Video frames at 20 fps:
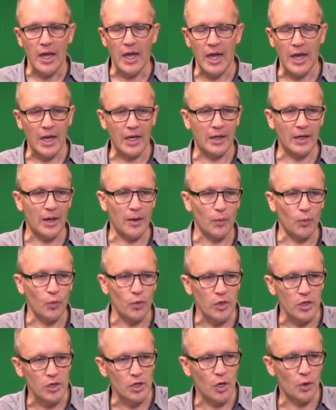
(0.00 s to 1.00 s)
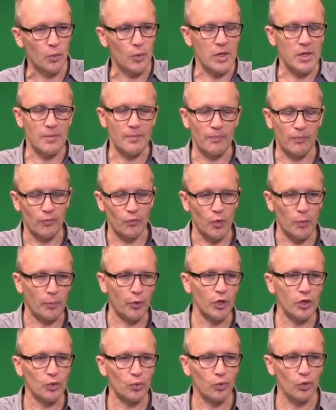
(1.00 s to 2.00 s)
And we
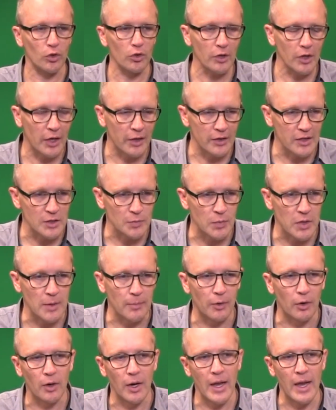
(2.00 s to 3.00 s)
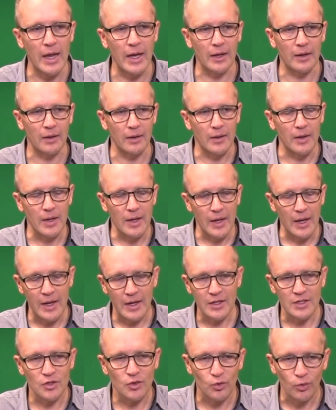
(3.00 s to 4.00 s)
put the world on these people, and
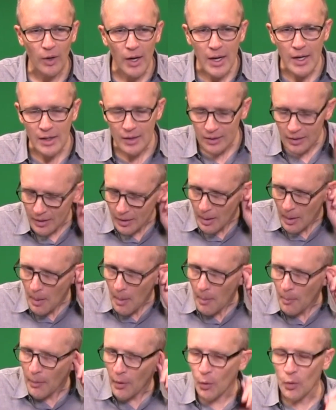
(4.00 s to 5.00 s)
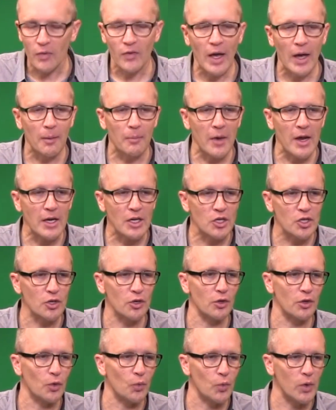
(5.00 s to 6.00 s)
it's great, but we've got to make
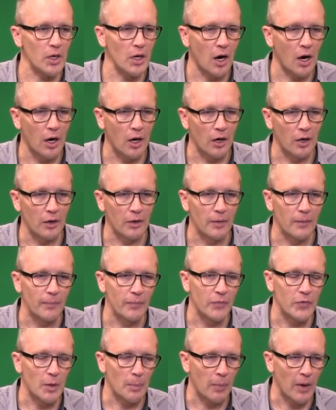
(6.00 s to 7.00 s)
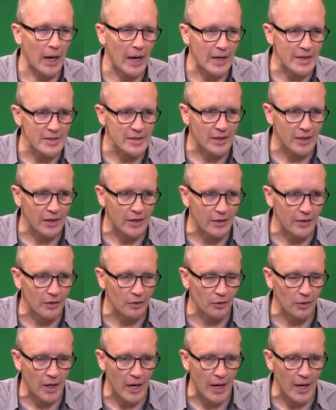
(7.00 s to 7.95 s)
sure that we are depositing into their